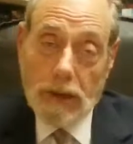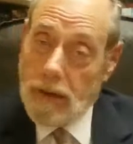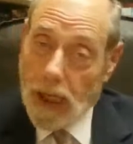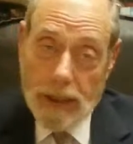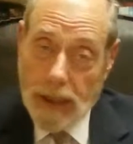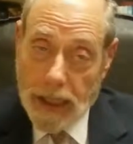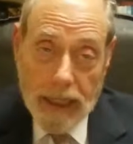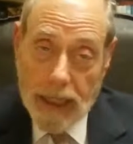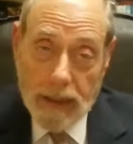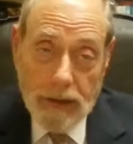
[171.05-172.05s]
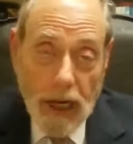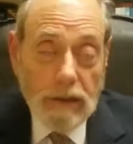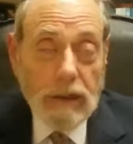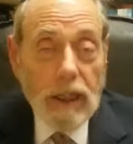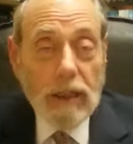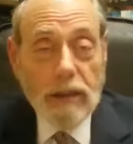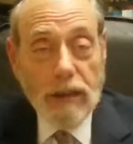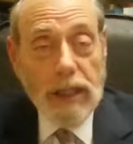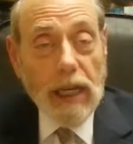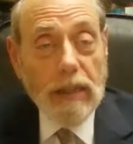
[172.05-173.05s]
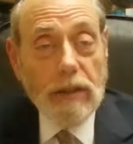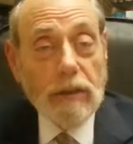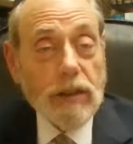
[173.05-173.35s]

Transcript: God said I can't go, nothing I can do.